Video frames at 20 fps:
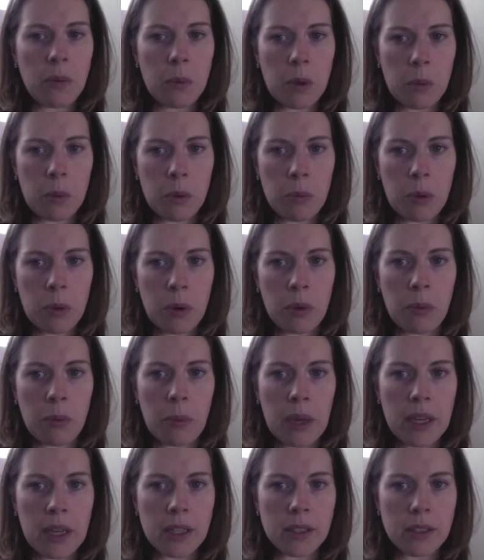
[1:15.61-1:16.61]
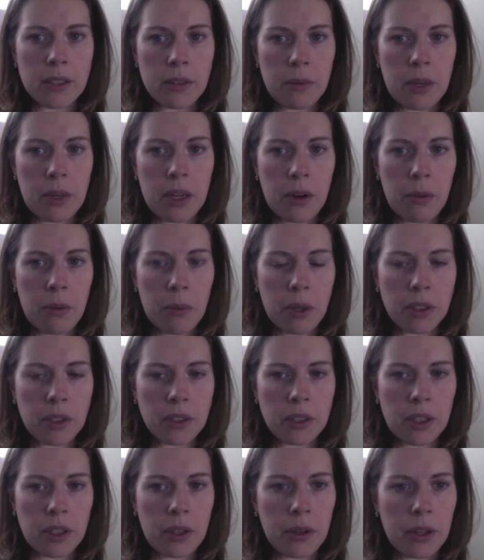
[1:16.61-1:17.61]
where we're both based here in
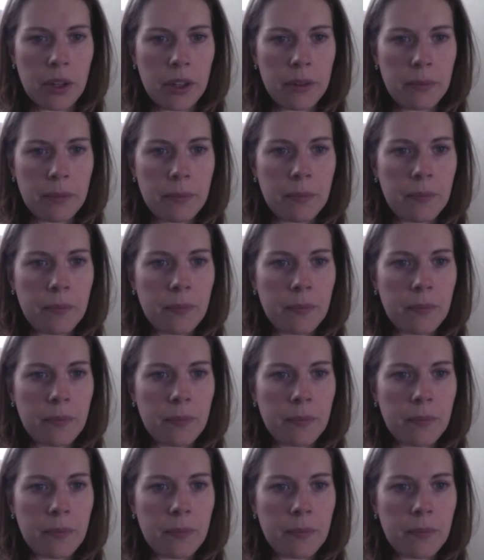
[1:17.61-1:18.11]
Barcelona,